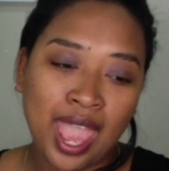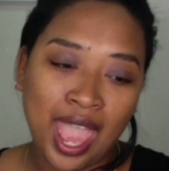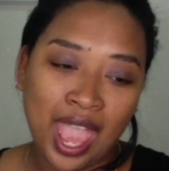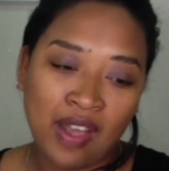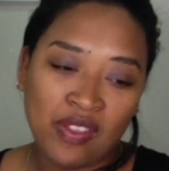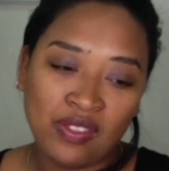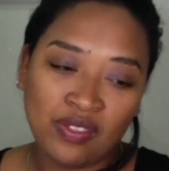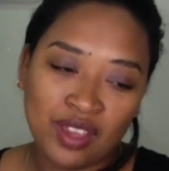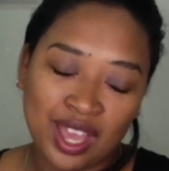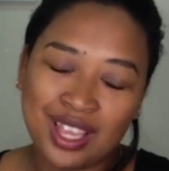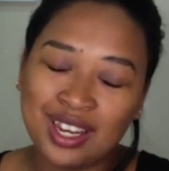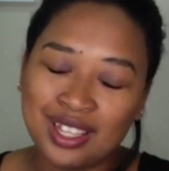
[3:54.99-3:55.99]
And
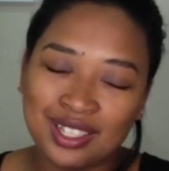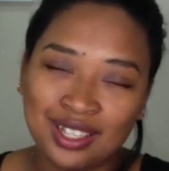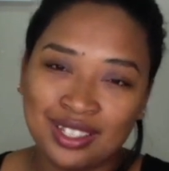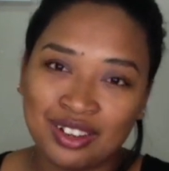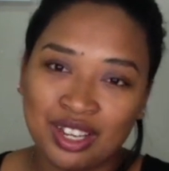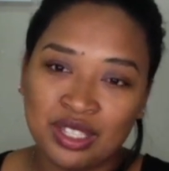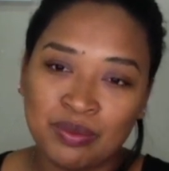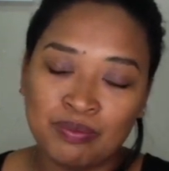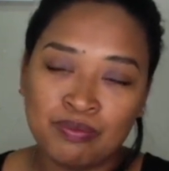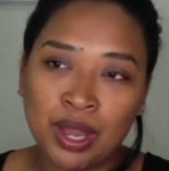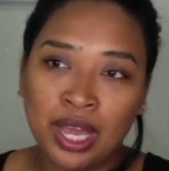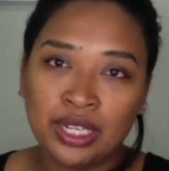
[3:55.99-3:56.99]
it sounds crazy,
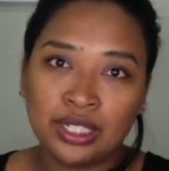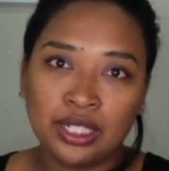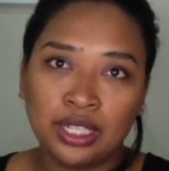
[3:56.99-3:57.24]
but